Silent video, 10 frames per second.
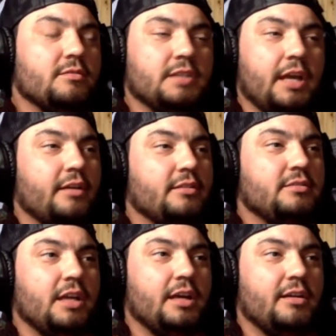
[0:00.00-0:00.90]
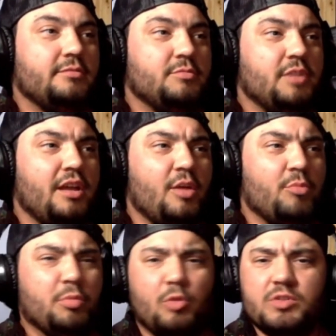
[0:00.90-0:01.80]
Yeah.
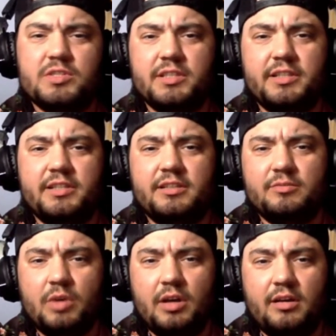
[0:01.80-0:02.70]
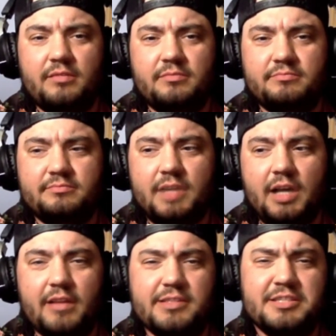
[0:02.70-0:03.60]
But mostly,
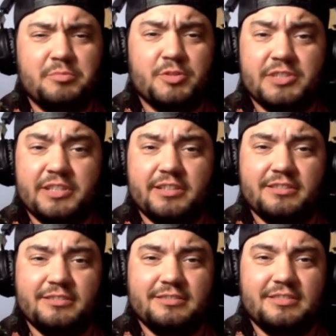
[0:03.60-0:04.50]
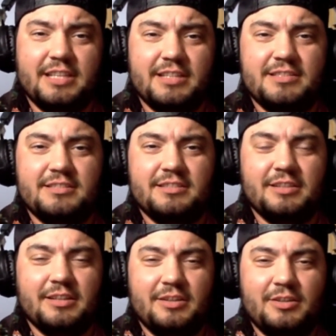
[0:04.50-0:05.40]
I listen to music. That's
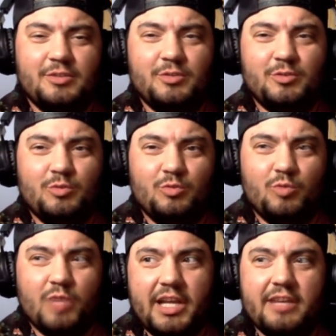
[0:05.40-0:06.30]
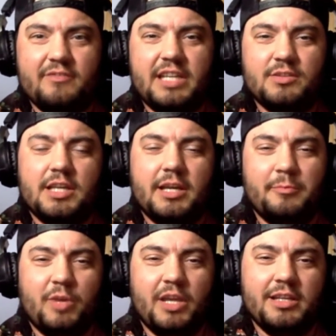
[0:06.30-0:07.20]
when I have
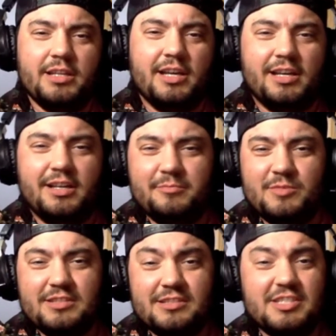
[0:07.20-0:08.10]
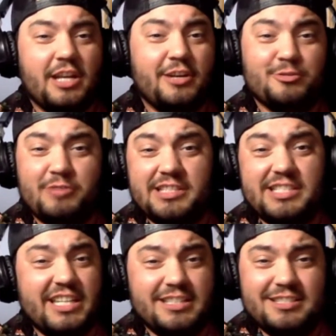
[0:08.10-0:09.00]
downtime, right? The Snide Nose Res
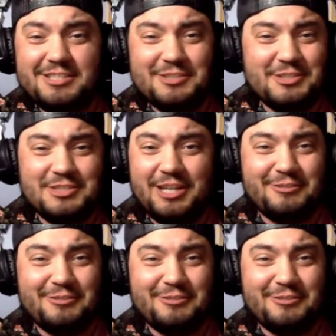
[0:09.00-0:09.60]
Kids. Snide